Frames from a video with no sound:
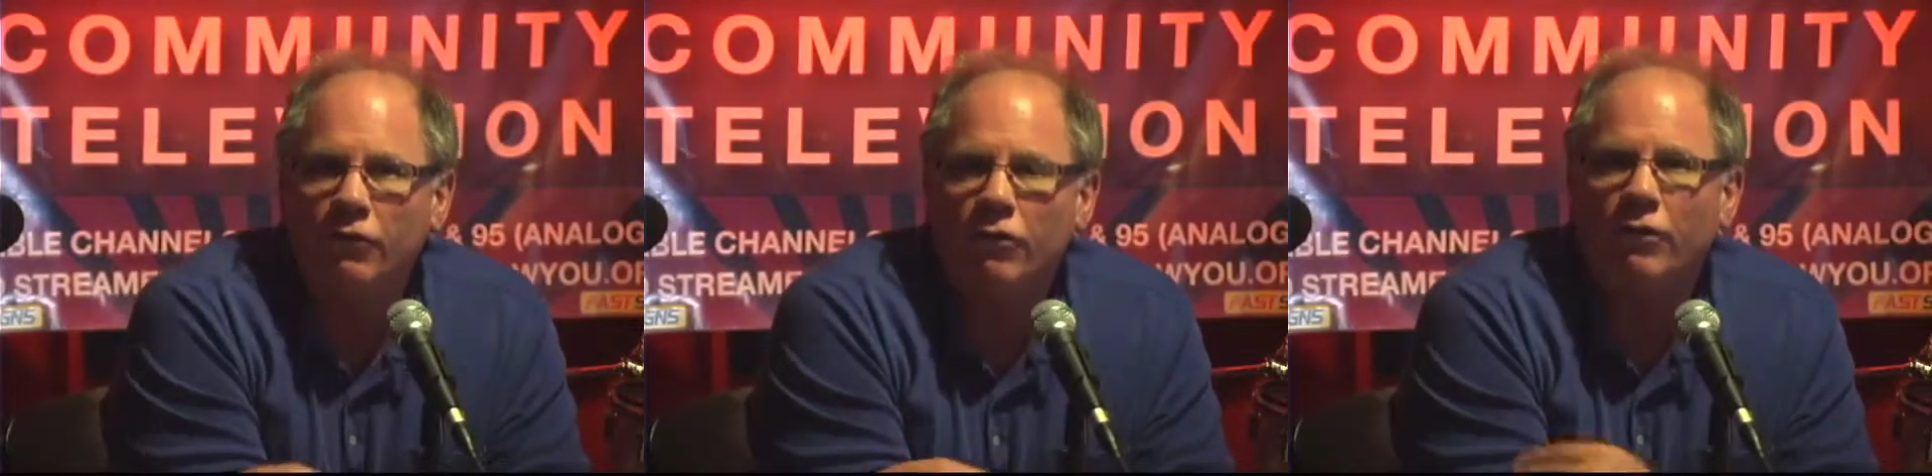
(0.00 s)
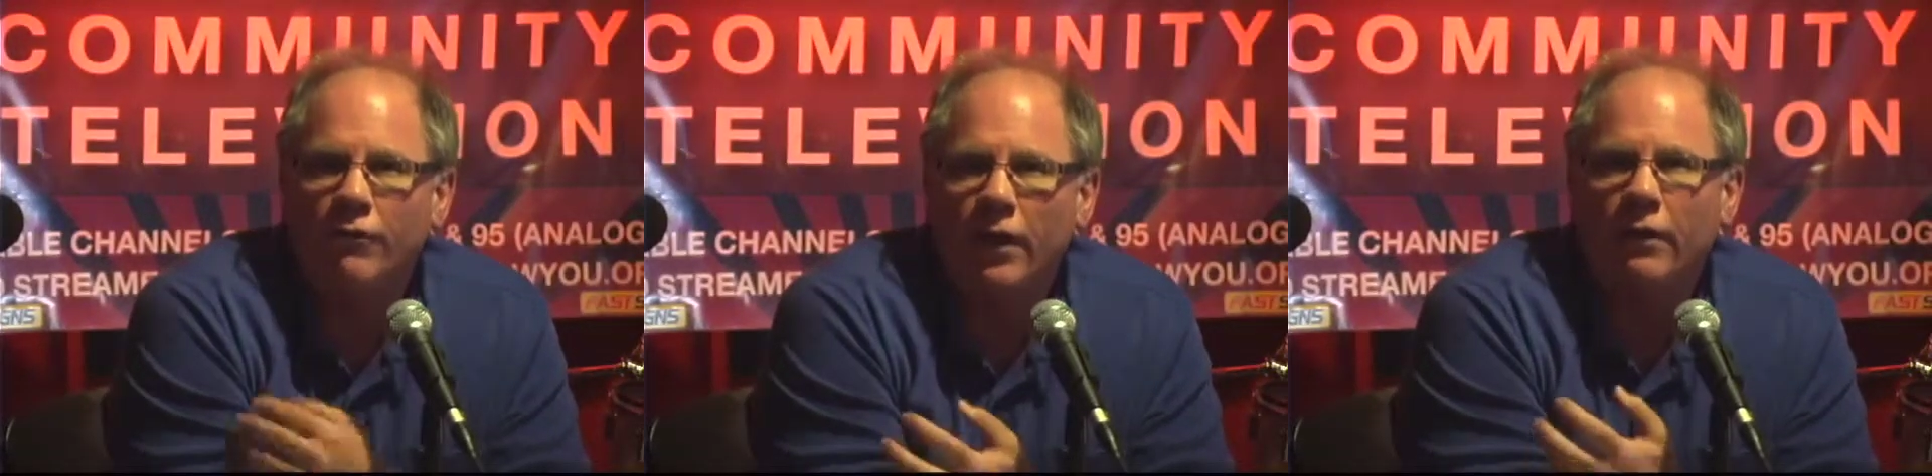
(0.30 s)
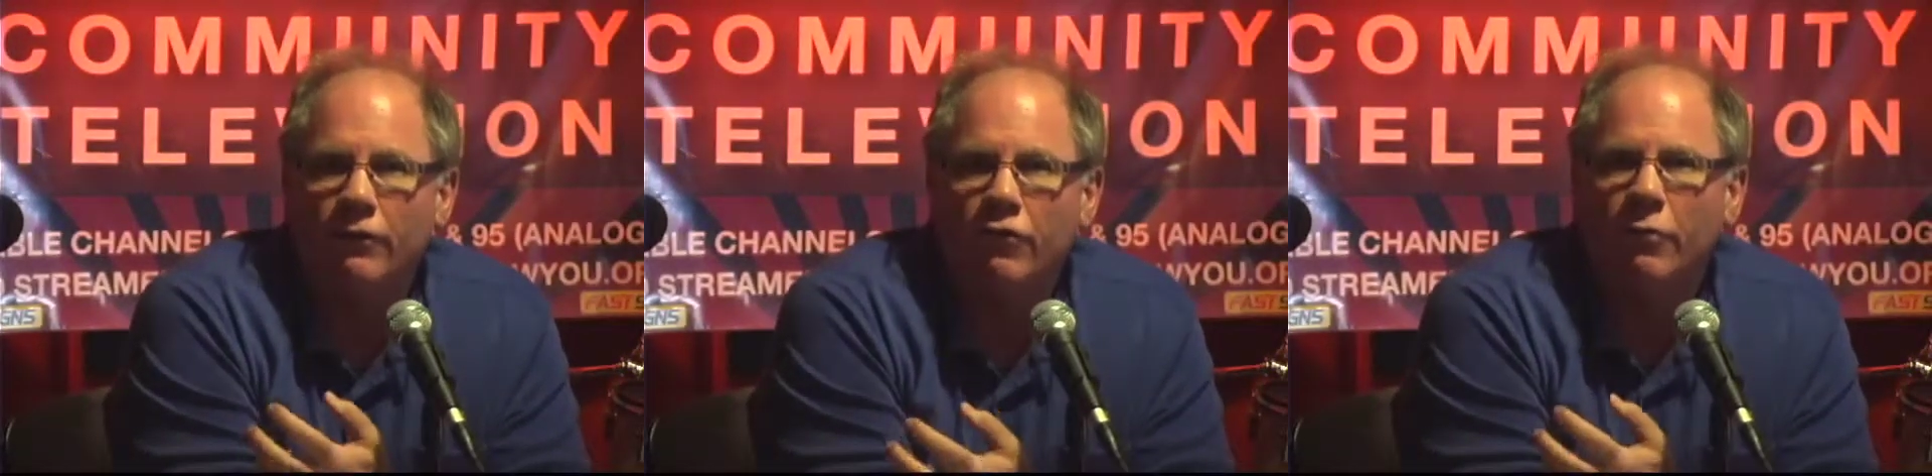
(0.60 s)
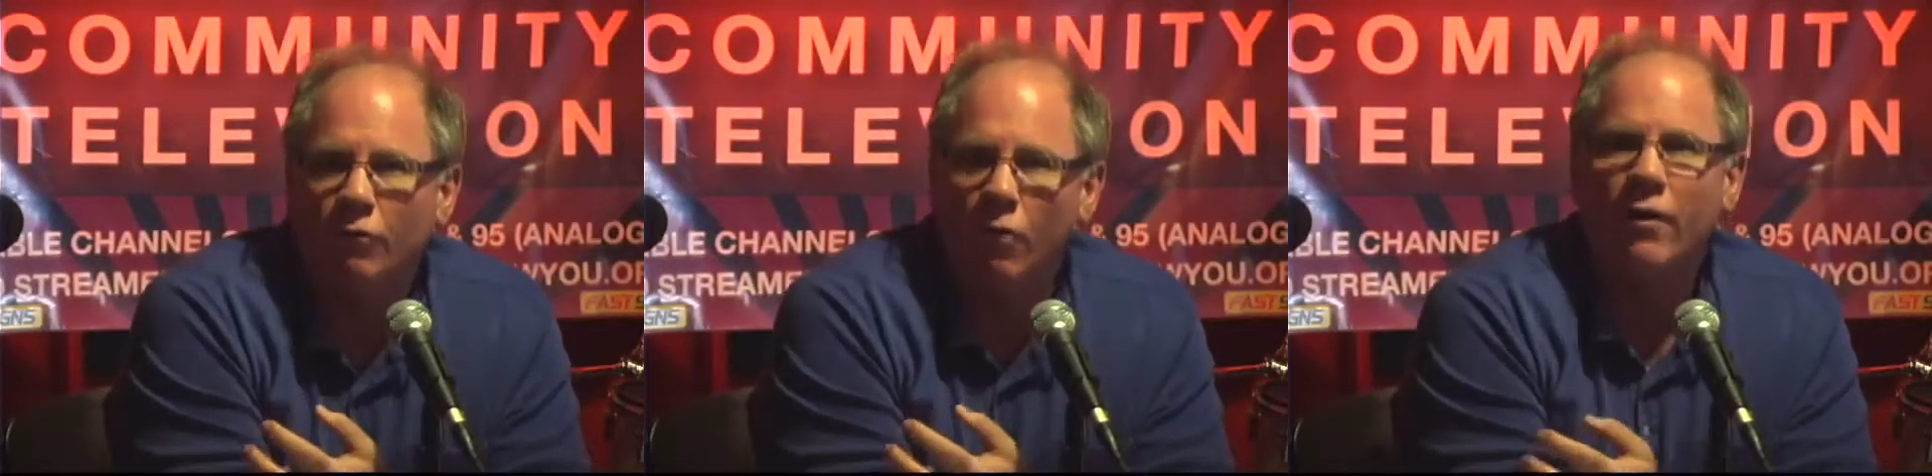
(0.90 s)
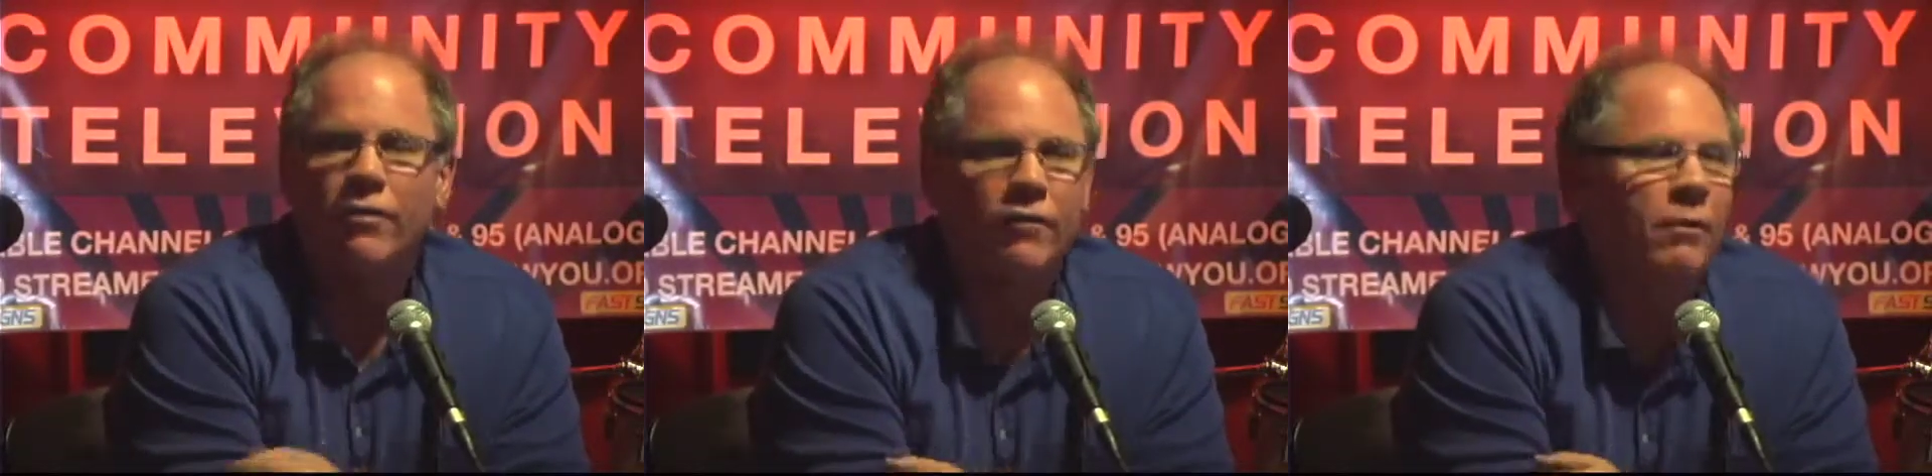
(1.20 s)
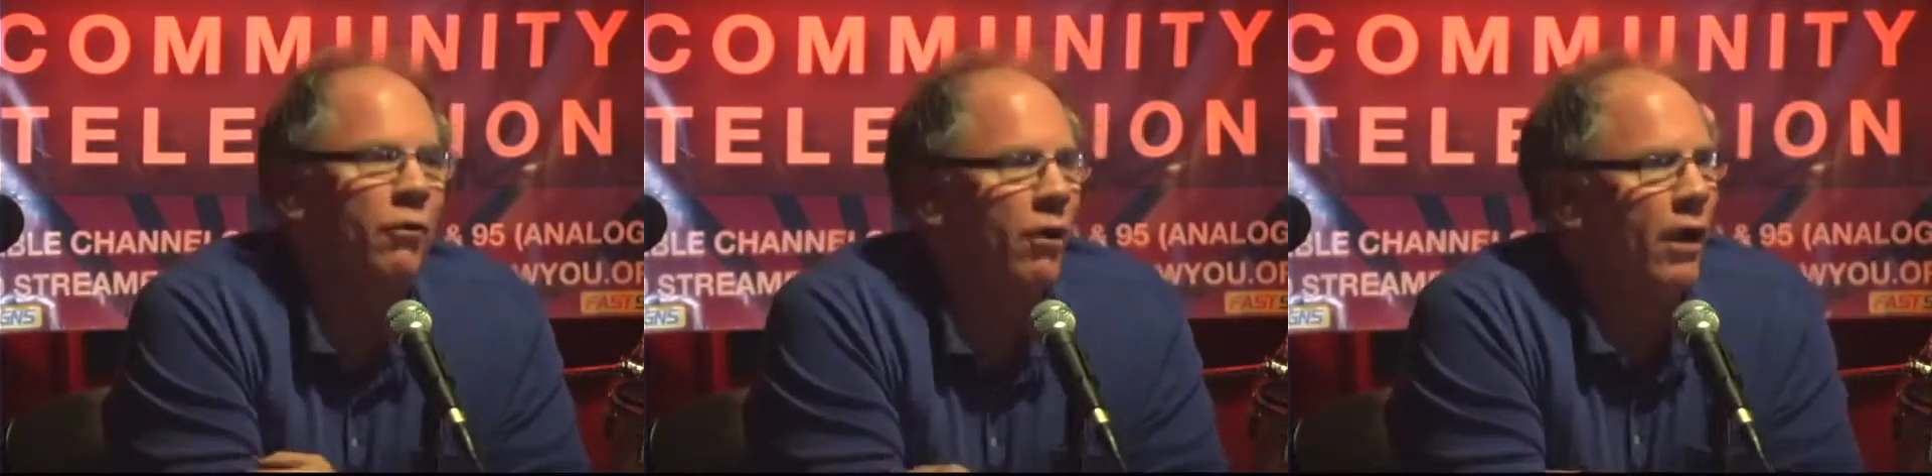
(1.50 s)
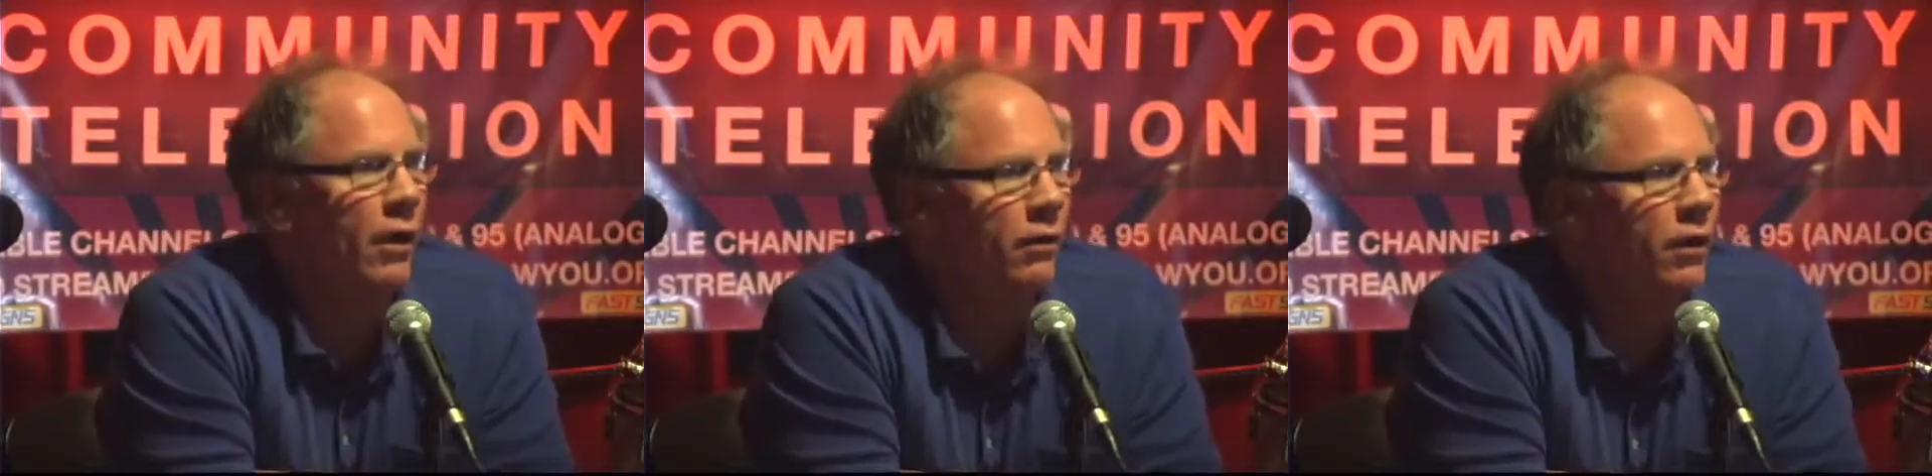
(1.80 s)
should be run
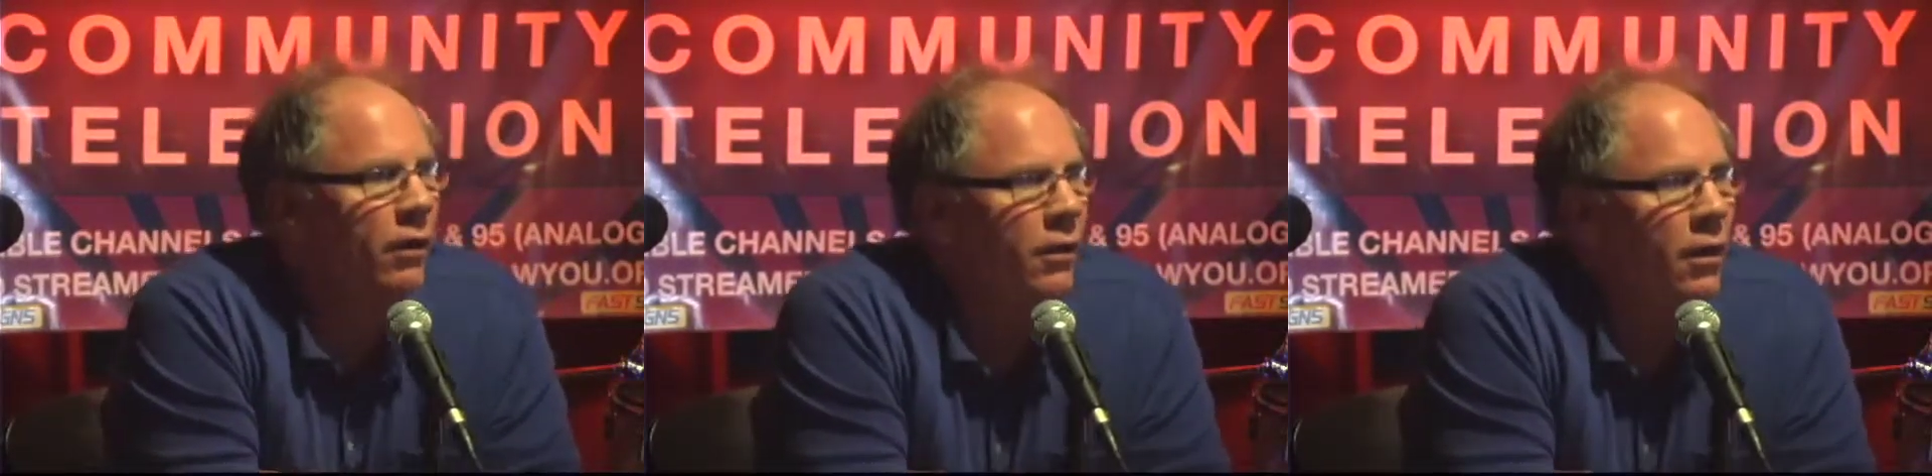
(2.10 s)
democratically.